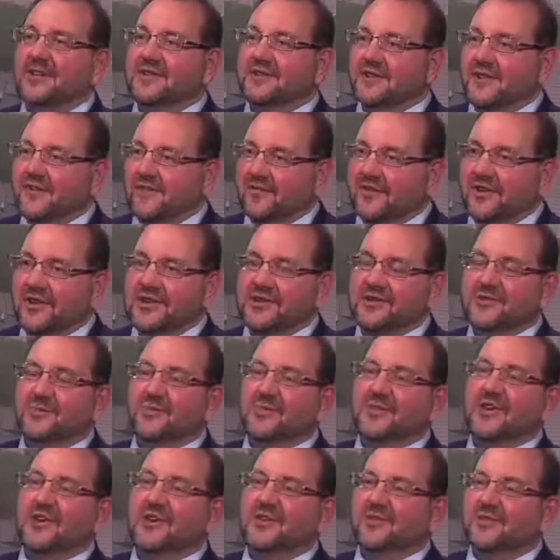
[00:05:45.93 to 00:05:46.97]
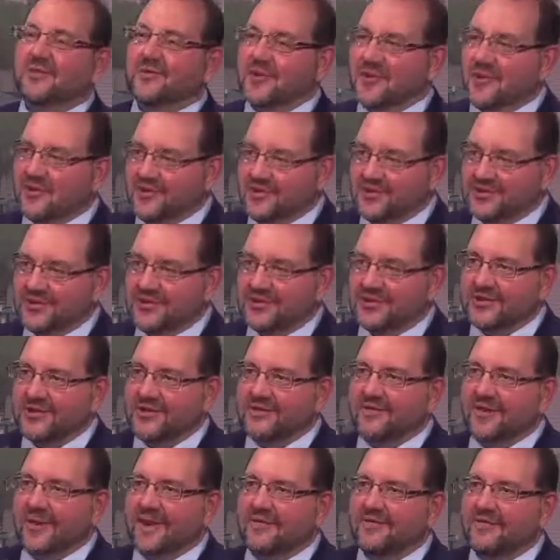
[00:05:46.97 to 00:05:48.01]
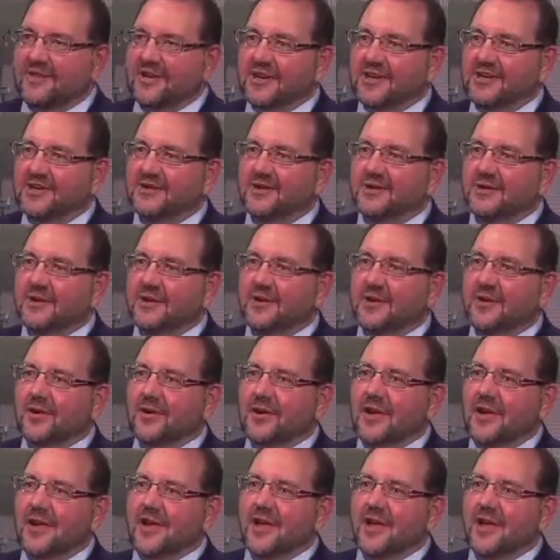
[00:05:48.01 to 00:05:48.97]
7 days a week, 365 days a year.